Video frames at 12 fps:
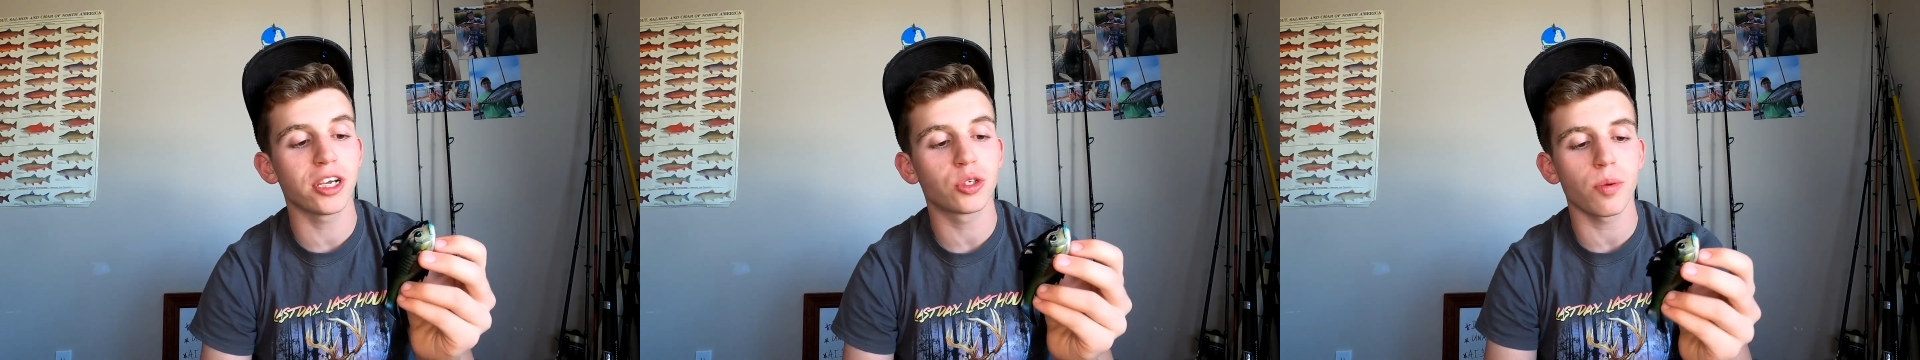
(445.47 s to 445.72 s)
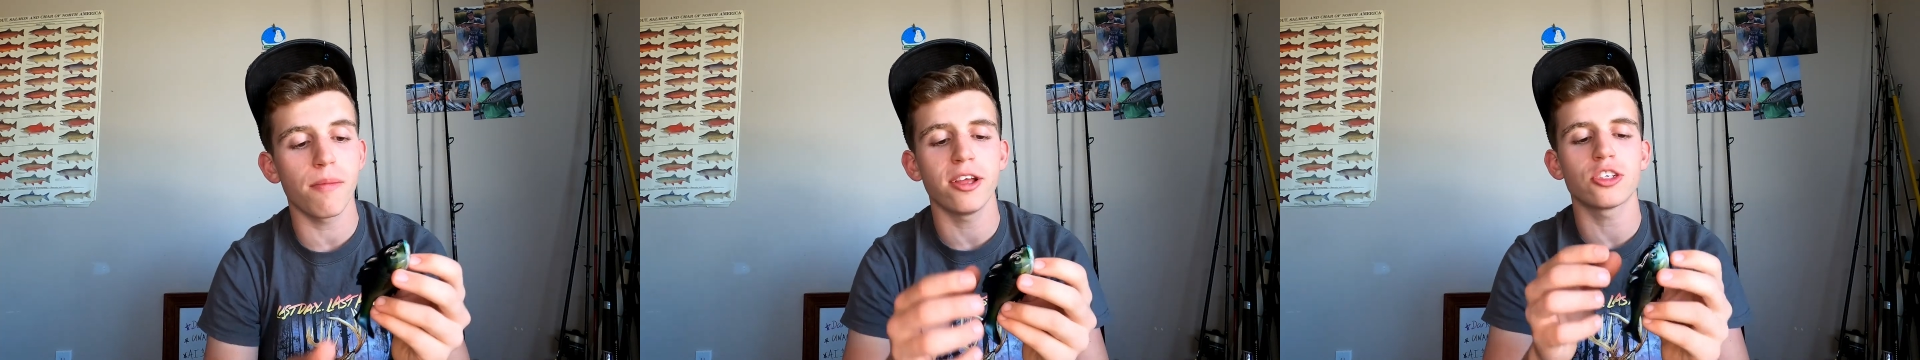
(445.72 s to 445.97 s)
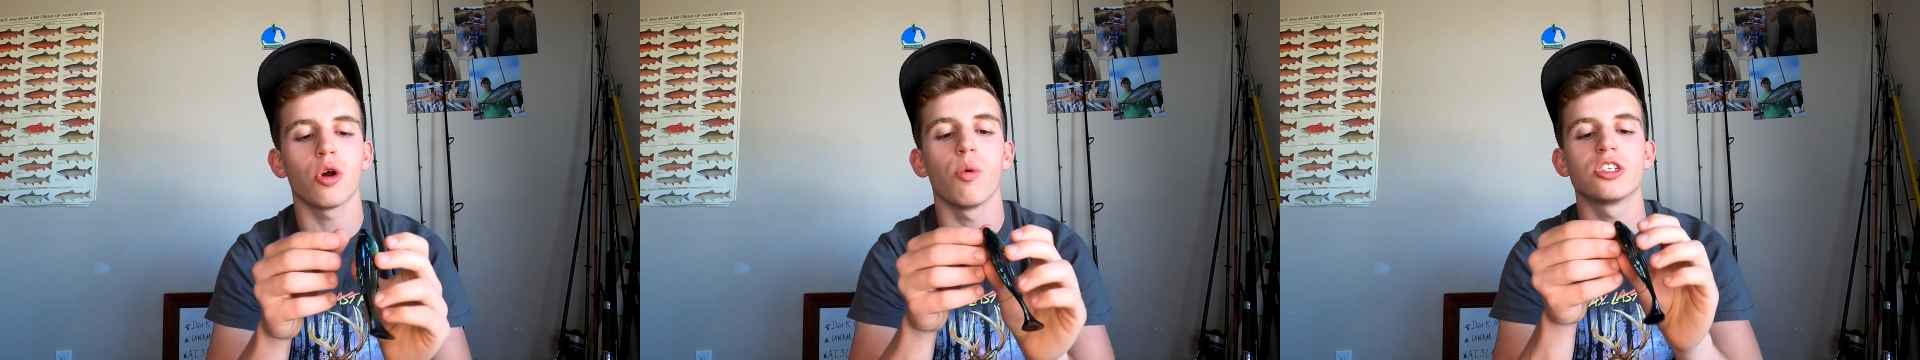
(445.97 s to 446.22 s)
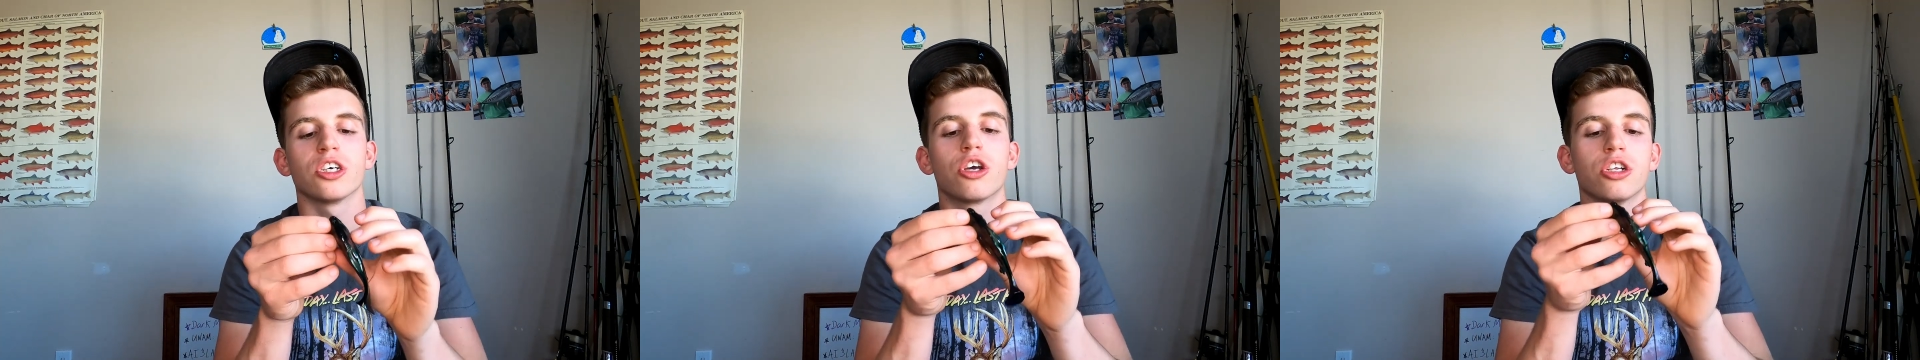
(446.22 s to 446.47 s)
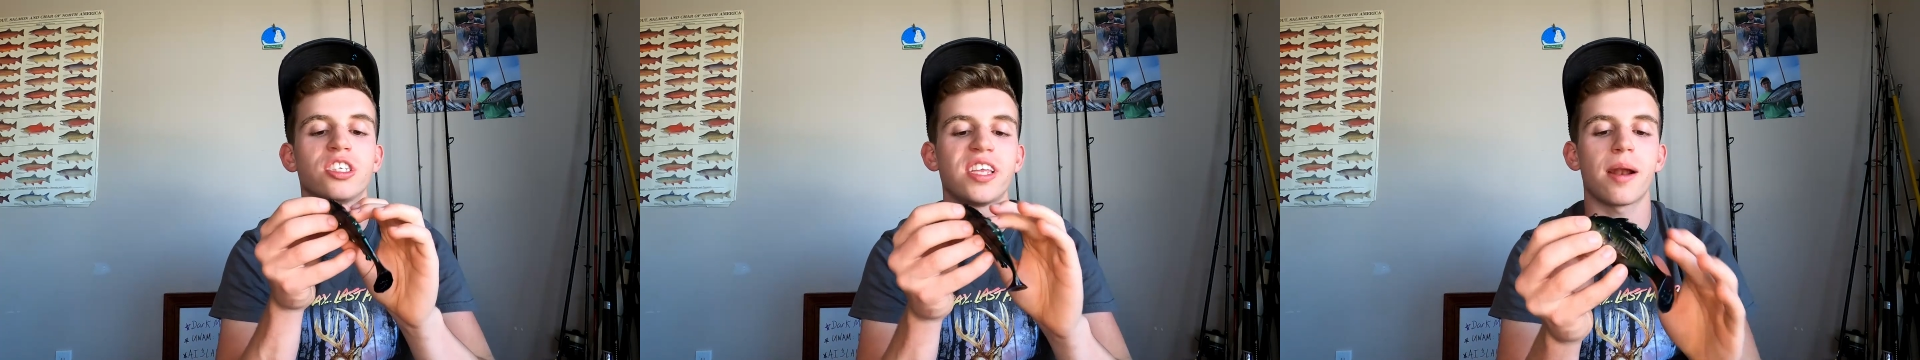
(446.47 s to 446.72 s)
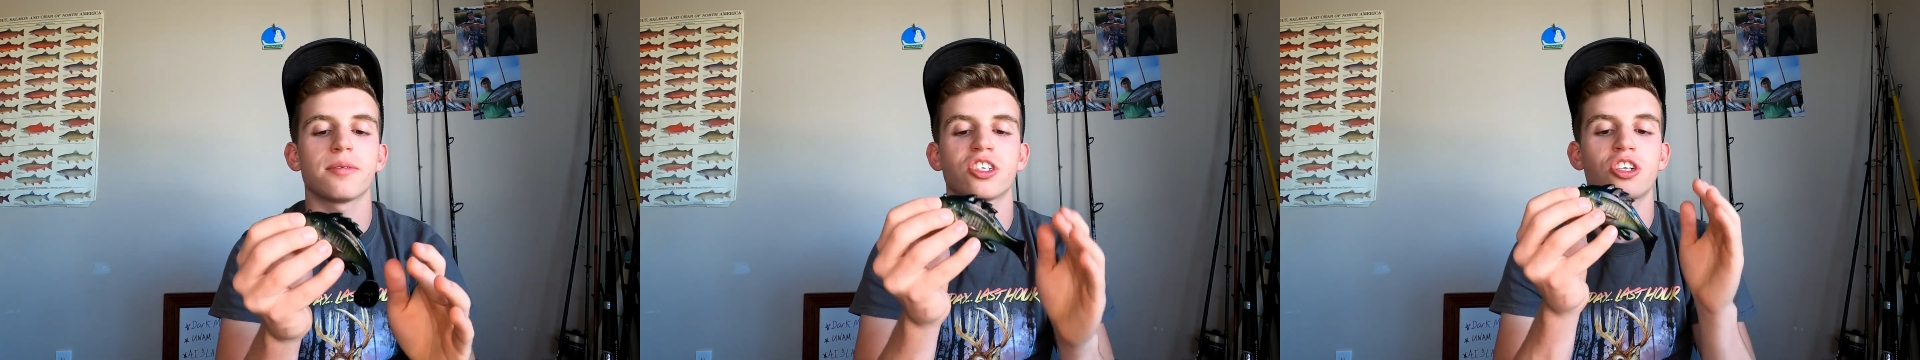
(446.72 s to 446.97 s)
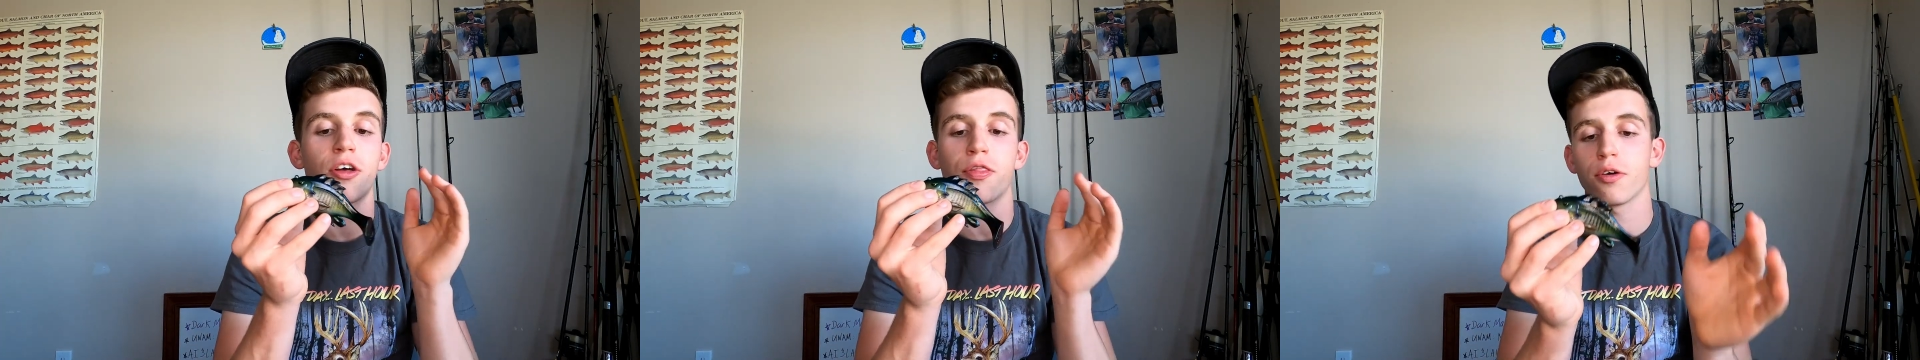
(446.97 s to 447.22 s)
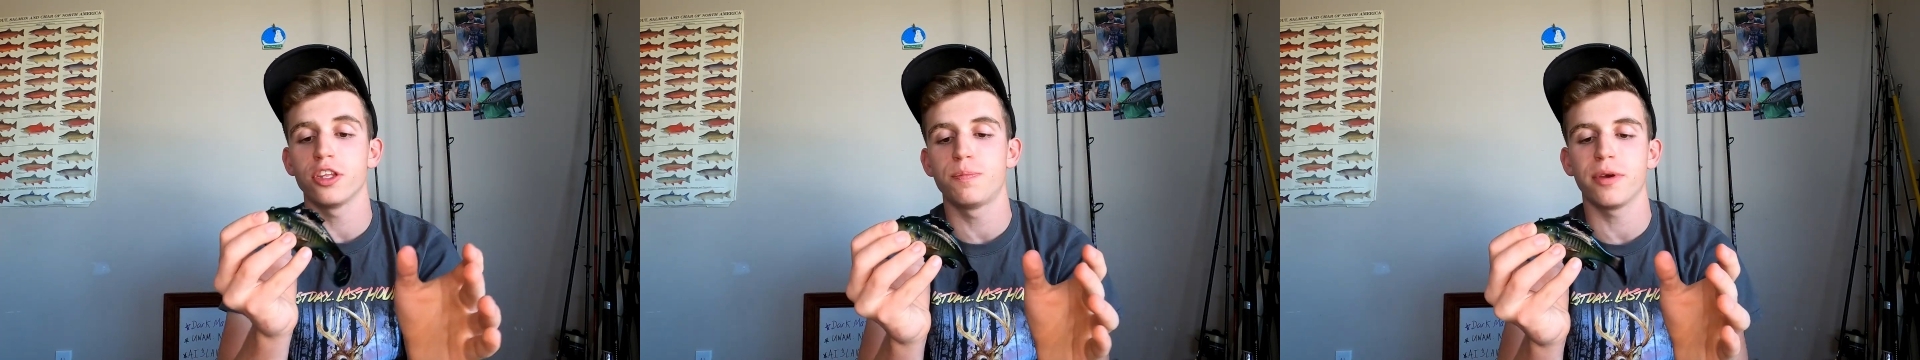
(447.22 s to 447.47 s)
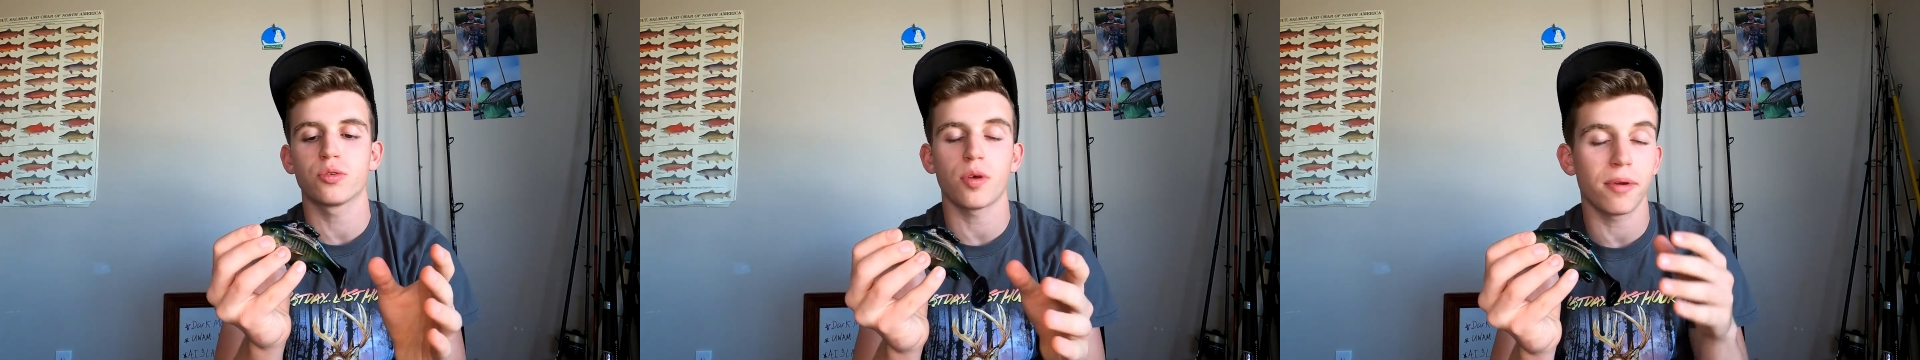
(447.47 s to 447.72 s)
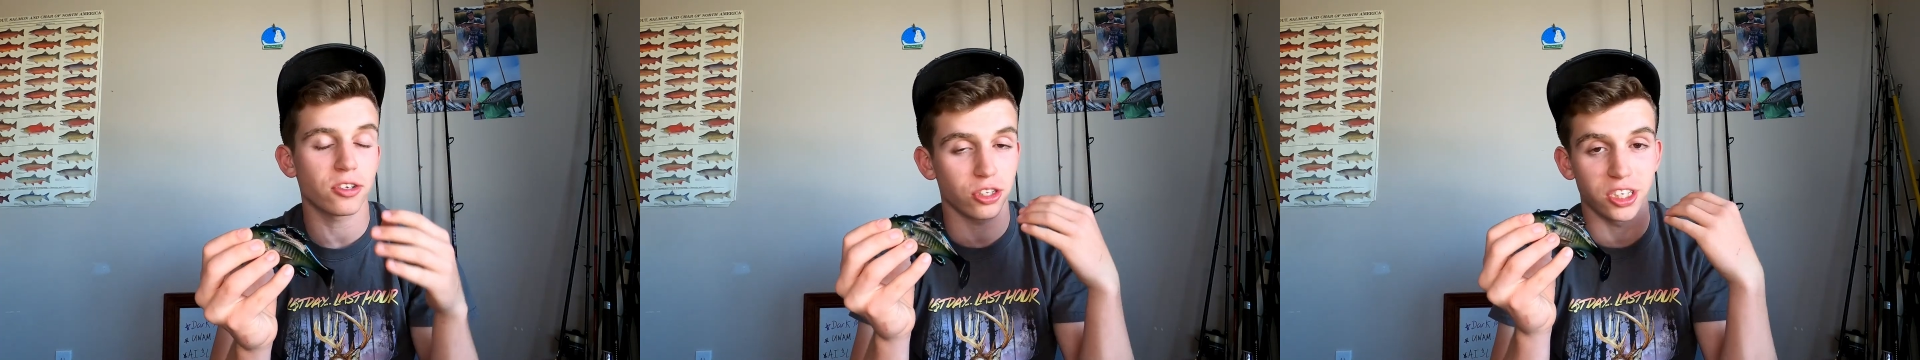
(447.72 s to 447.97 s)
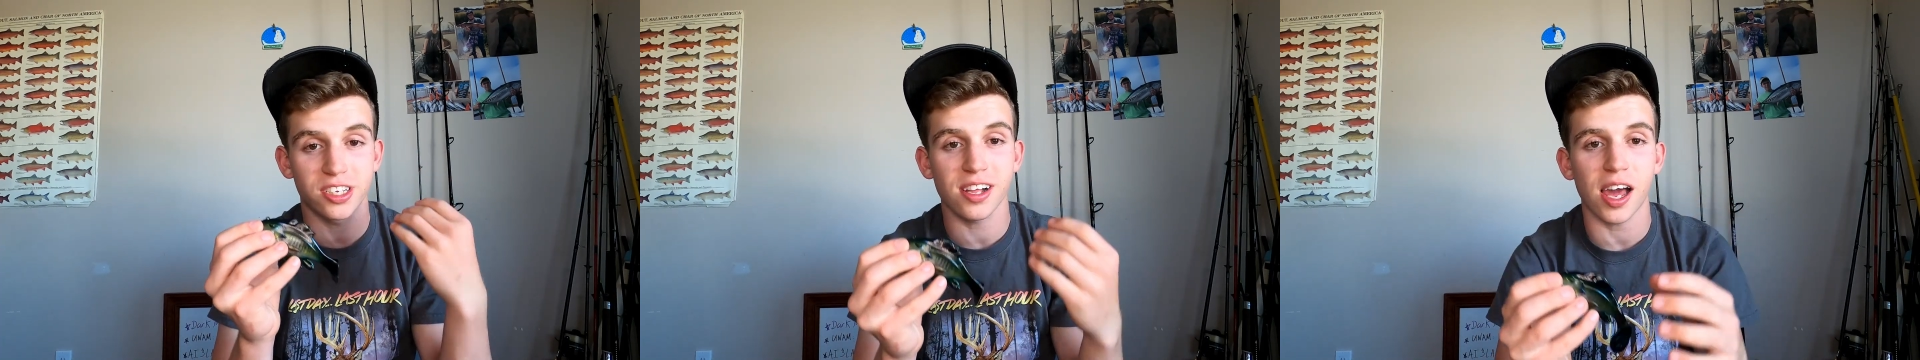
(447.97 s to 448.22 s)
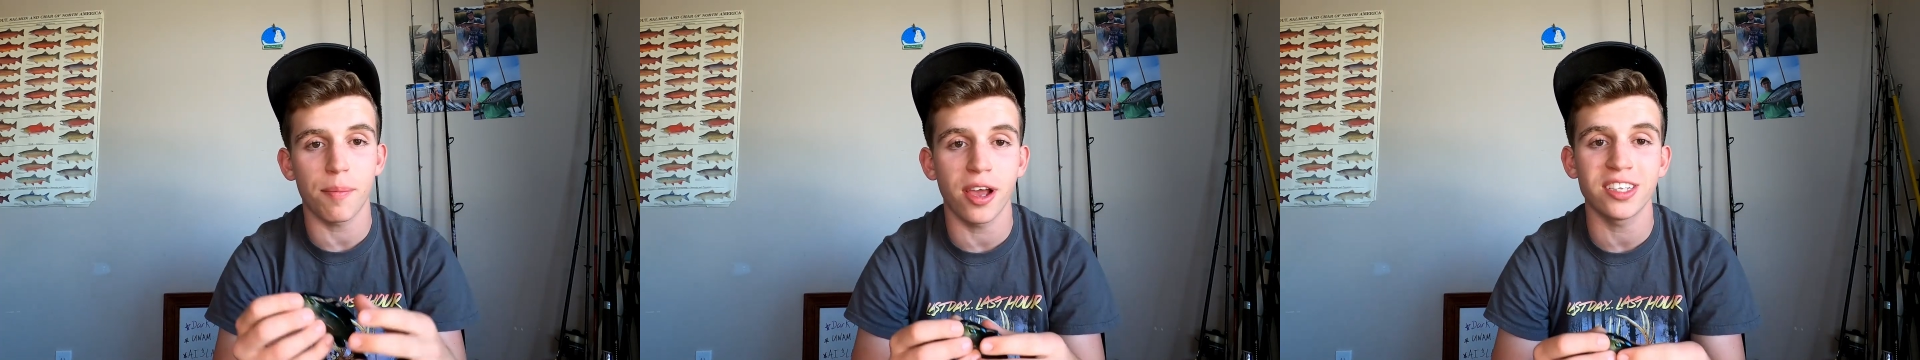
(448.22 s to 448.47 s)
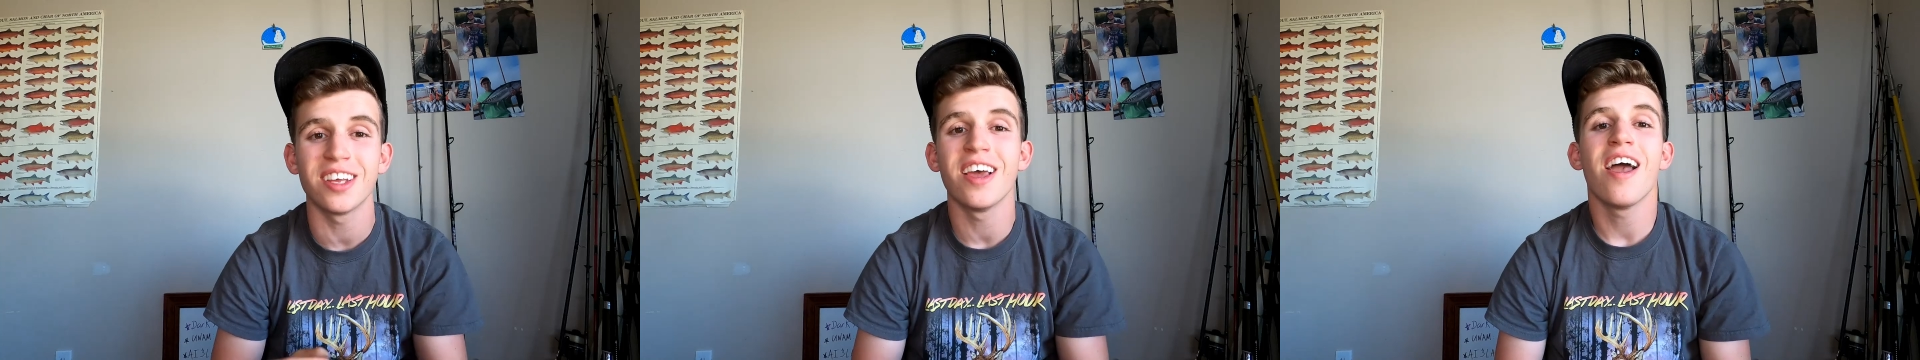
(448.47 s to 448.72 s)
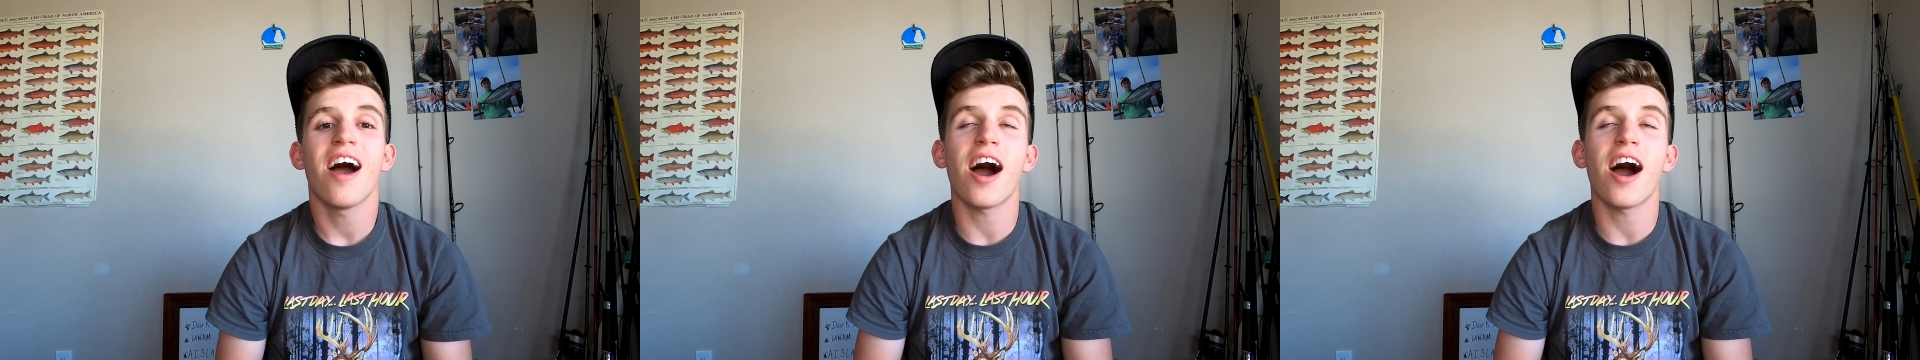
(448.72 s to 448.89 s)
big swim baits or what's a good setup to start throwing these big swim baits or these glide baits,